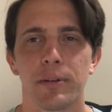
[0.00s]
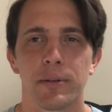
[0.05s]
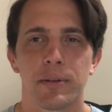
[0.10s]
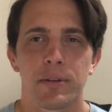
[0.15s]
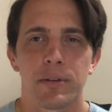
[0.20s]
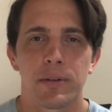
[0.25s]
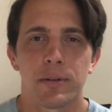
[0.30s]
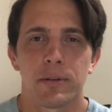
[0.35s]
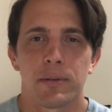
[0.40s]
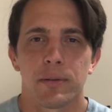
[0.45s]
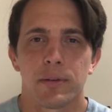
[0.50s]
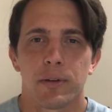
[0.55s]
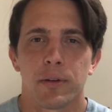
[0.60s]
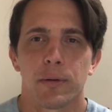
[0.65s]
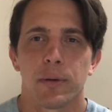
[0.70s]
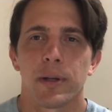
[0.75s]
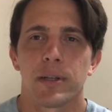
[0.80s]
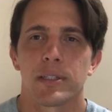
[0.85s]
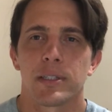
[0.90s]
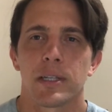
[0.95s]
to
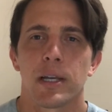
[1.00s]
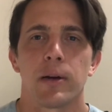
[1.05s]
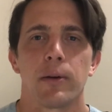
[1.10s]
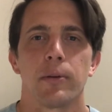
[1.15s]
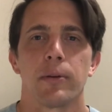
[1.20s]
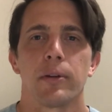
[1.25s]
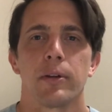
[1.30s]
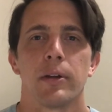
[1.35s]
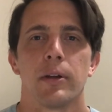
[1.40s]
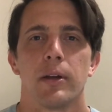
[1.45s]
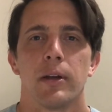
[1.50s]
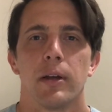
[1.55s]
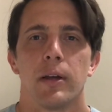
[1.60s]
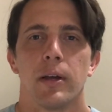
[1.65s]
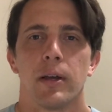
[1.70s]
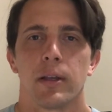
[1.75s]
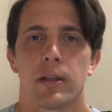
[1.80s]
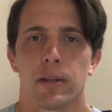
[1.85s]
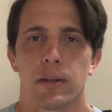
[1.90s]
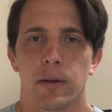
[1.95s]
create sound.
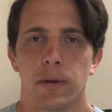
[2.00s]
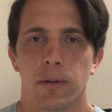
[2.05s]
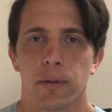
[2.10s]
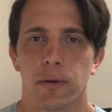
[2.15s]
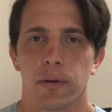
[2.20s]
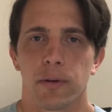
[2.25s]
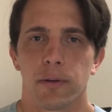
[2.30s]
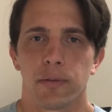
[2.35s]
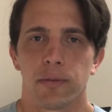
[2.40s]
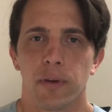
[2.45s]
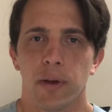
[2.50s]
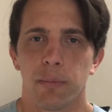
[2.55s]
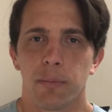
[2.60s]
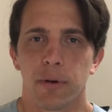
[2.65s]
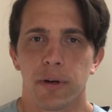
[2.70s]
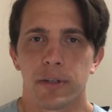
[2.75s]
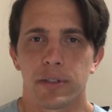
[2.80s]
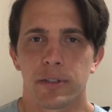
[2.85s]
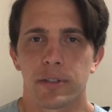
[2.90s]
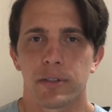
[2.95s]
There is
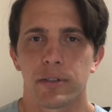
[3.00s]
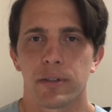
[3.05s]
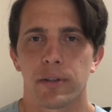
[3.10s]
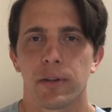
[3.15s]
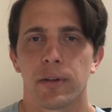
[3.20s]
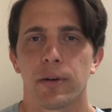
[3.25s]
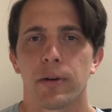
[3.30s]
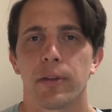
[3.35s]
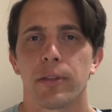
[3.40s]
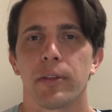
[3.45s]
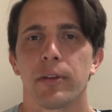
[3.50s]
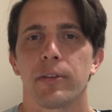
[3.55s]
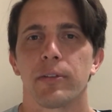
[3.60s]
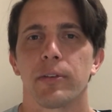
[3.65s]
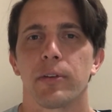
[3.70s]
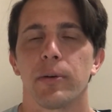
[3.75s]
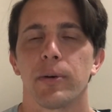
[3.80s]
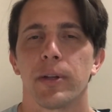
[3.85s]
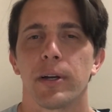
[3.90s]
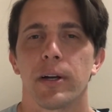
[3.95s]
vibrations and there are things
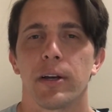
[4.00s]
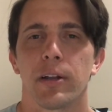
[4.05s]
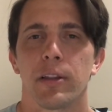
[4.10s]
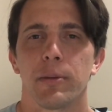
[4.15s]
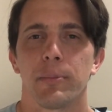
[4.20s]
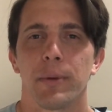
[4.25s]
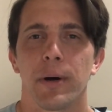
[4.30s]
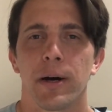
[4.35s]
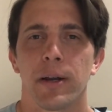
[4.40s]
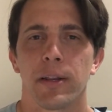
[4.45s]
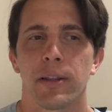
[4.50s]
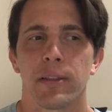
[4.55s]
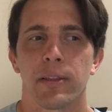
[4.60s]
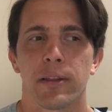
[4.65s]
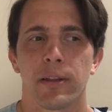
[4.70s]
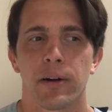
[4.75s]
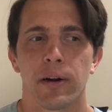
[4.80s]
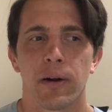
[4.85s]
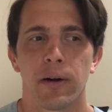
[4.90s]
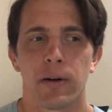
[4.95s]
going on in the body
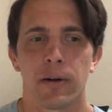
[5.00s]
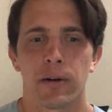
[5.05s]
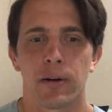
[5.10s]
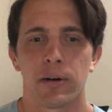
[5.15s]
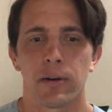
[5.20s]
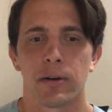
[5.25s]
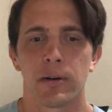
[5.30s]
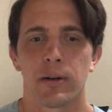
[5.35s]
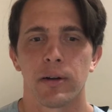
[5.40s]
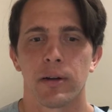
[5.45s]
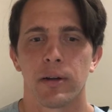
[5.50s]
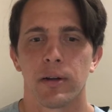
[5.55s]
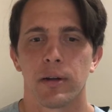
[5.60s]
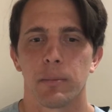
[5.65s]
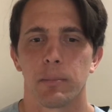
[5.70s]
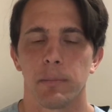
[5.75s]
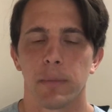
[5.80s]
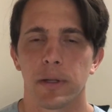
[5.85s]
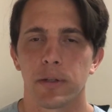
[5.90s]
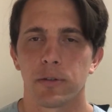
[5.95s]
that are
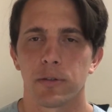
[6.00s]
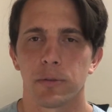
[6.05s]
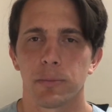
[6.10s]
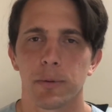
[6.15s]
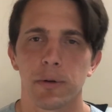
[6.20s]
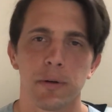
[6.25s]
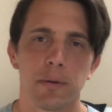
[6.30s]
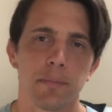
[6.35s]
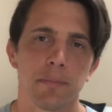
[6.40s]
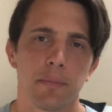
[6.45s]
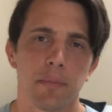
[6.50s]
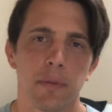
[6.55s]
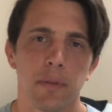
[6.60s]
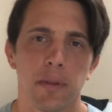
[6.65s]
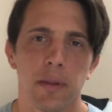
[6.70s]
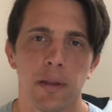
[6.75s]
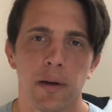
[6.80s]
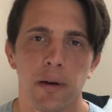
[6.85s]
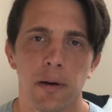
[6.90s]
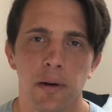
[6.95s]
measurable,
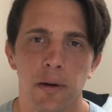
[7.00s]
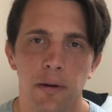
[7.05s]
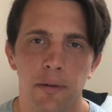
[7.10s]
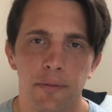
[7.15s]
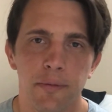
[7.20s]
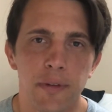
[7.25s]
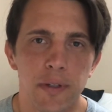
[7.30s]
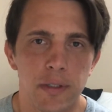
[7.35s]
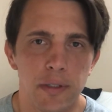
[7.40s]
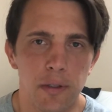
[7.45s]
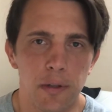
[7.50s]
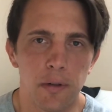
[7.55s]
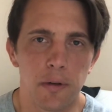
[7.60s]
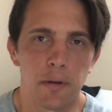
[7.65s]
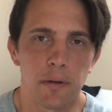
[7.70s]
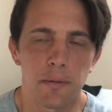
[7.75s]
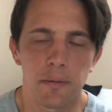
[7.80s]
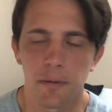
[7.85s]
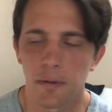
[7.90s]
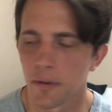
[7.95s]
that are
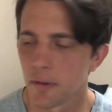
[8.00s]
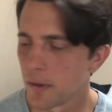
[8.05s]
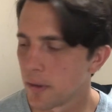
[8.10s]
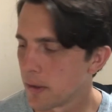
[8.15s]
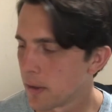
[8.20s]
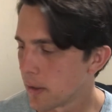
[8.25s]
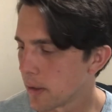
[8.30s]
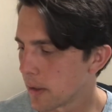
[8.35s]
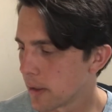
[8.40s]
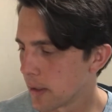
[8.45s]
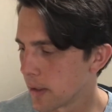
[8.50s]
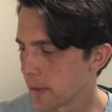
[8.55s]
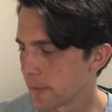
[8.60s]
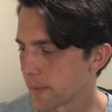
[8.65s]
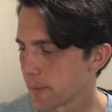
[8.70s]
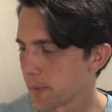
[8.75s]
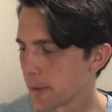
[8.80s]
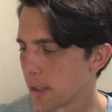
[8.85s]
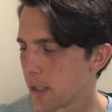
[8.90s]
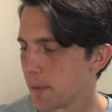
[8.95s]
physical. And
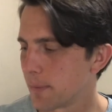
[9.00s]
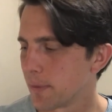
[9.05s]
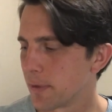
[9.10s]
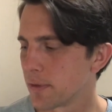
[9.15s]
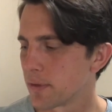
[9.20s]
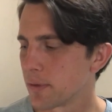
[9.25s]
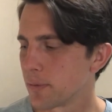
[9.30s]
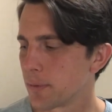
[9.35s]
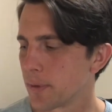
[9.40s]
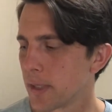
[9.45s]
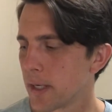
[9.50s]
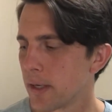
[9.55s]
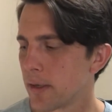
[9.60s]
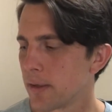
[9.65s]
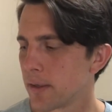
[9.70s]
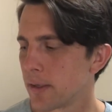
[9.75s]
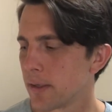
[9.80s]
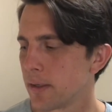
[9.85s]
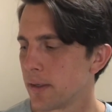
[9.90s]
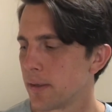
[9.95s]
if I'm going to keep this in
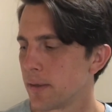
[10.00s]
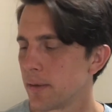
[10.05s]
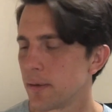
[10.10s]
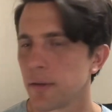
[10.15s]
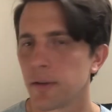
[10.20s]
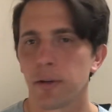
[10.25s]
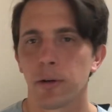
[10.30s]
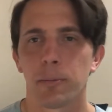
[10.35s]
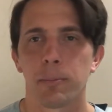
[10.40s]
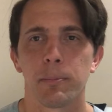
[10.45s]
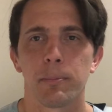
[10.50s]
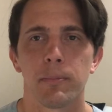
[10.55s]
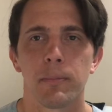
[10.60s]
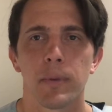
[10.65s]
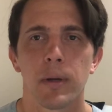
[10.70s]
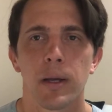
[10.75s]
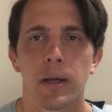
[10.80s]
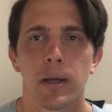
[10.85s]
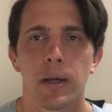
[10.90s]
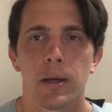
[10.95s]
reality,
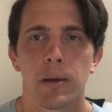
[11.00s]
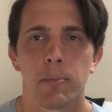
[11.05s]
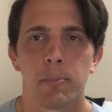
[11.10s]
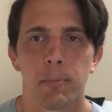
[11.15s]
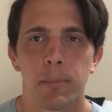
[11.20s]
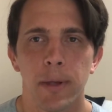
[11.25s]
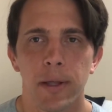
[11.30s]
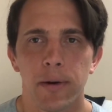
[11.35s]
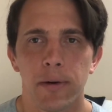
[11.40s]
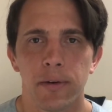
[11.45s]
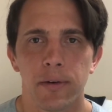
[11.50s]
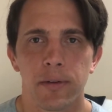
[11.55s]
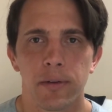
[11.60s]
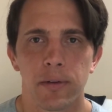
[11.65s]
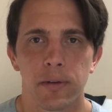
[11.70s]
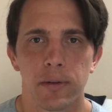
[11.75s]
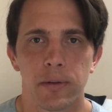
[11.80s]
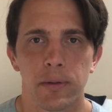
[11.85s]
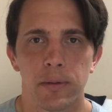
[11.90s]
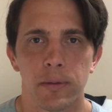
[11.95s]
better
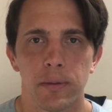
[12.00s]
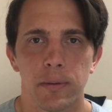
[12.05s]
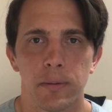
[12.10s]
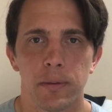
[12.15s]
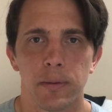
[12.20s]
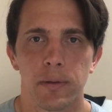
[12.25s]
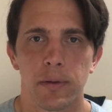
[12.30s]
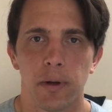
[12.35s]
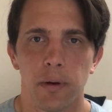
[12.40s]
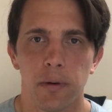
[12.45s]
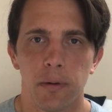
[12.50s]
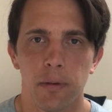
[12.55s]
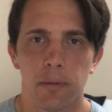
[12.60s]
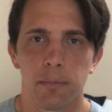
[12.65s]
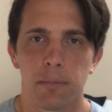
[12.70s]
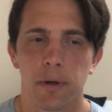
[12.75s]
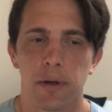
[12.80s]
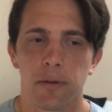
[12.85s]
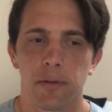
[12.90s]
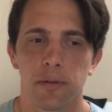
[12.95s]
to know the
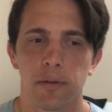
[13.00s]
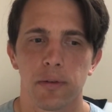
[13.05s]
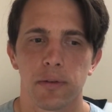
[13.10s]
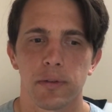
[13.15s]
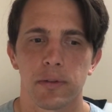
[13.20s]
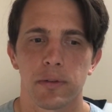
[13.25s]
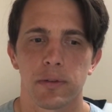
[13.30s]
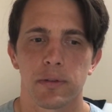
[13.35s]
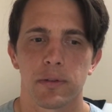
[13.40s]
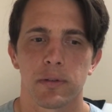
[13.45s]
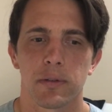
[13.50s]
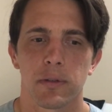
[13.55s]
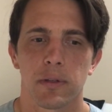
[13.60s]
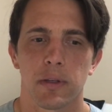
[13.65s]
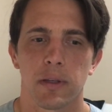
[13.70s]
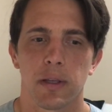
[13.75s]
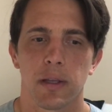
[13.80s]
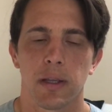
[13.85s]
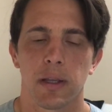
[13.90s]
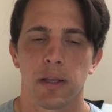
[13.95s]
muscles
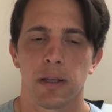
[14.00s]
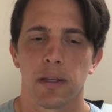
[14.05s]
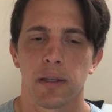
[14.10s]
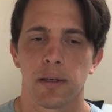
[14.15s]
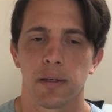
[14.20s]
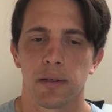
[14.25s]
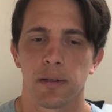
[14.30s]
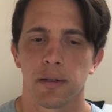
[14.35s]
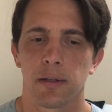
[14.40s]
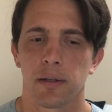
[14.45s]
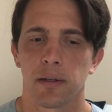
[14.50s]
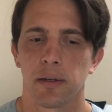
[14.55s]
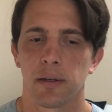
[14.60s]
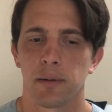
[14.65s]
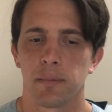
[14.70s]
and